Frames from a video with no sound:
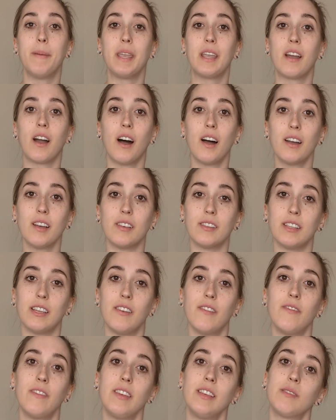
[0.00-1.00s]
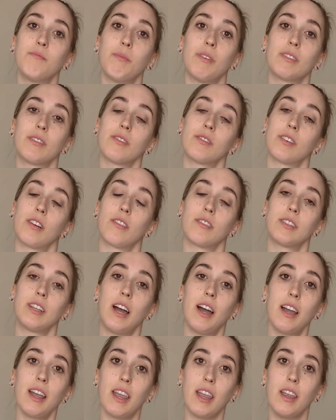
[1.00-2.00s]
Because if these muscles are
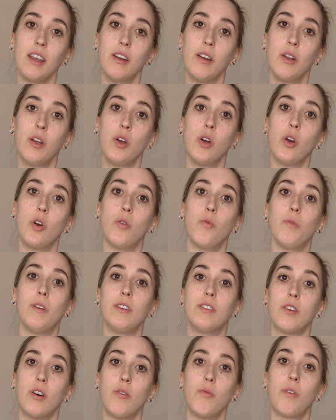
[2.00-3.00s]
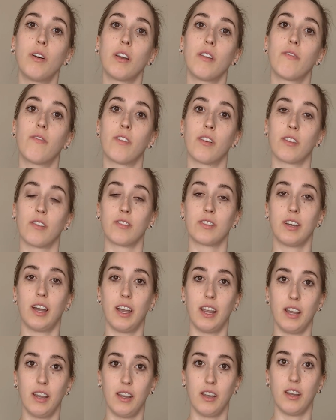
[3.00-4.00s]
tight, we don't want to further
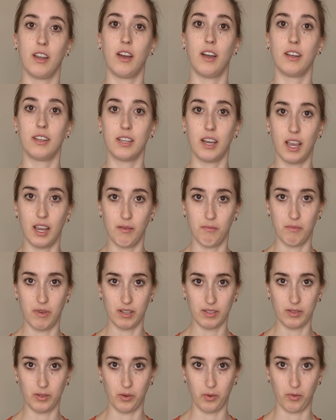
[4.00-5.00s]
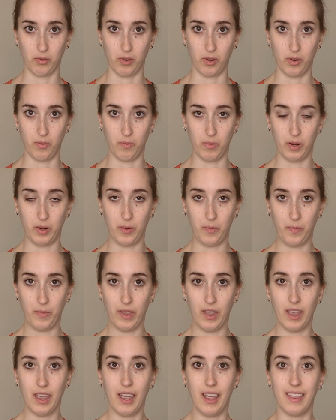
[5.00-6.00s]
tighten a tight muscle group.
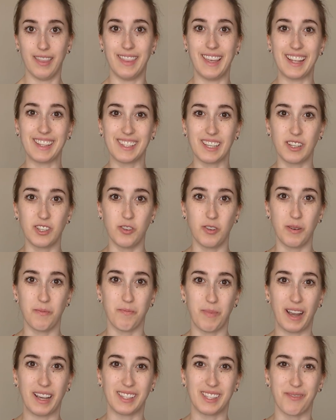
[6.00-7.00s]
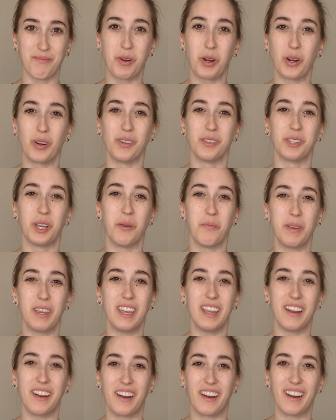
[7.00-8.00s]
That's like doing bicep curls up
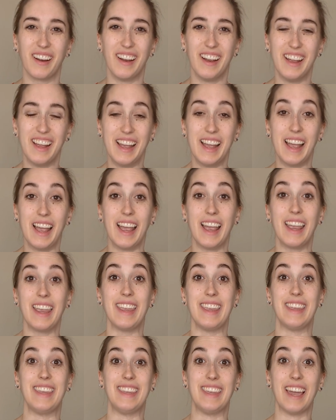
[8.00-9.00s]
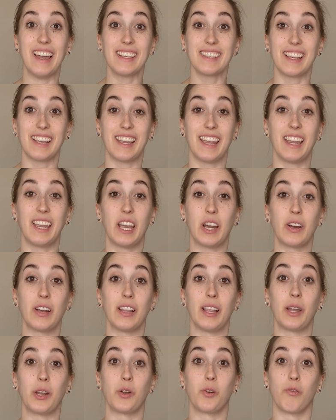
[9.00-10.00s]
here. Yes, I can carry
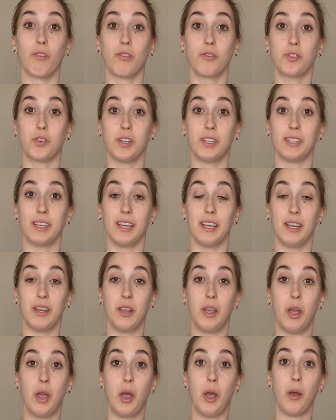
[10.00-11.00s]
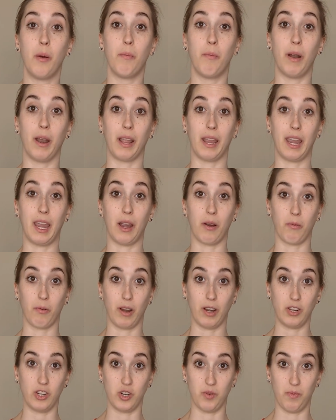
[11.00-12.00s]
a lot of groceries in, but I can't
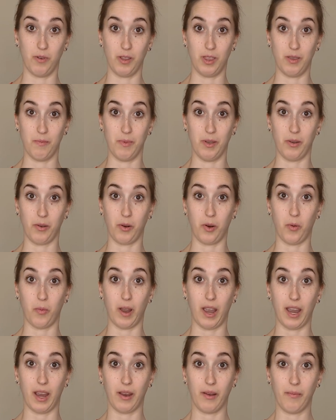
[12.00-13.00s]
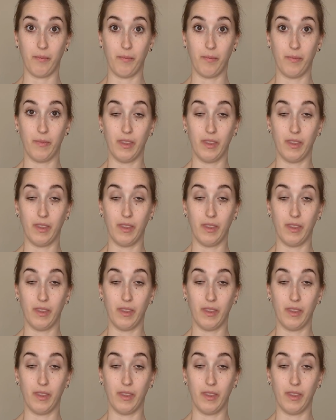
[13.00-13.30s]
reach to put the milk away.